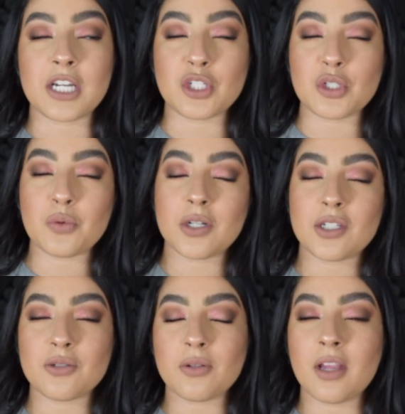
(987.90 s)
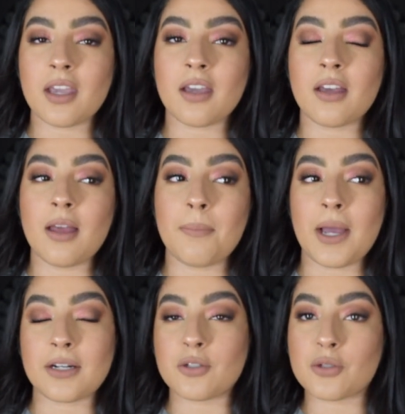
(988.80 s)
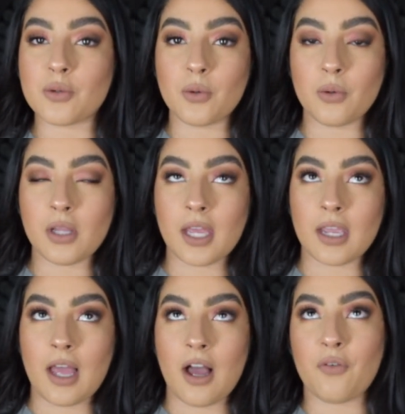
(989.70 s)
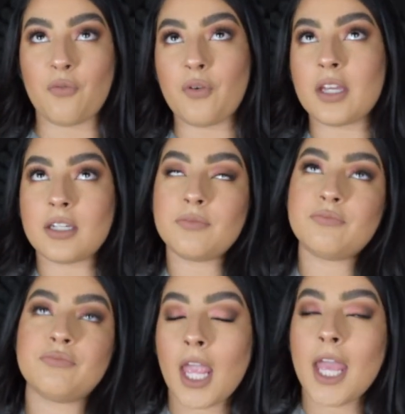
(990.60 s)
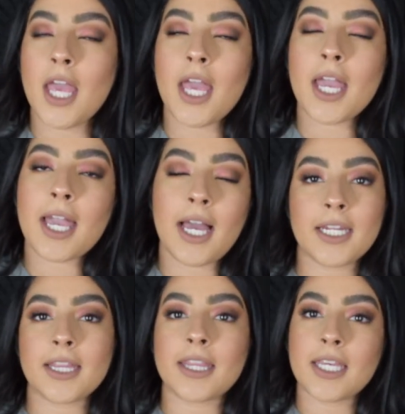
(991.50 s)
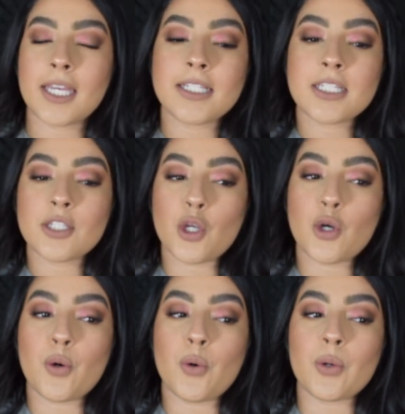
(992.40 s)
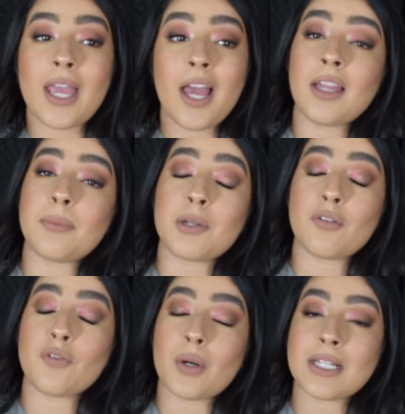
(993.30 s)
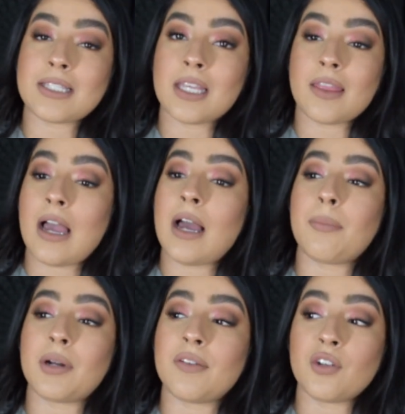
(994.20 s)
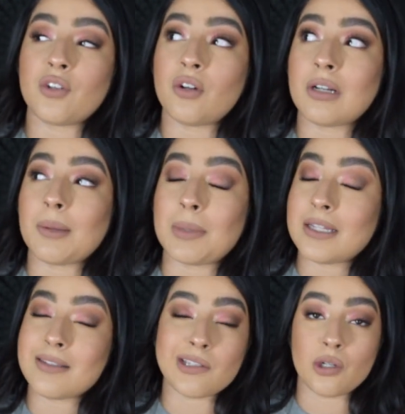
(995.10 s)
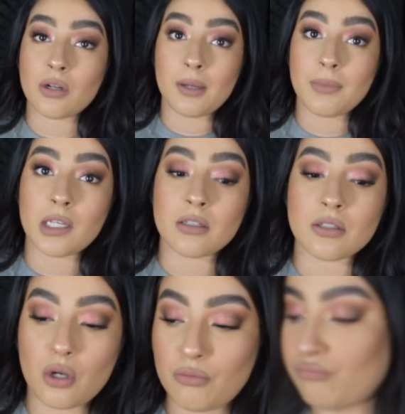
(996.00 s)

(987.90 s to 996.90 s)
I do want to do like a back to school like outfit kind of thing so yeah let me know if you want to see that but if you don't i mean it's still coming so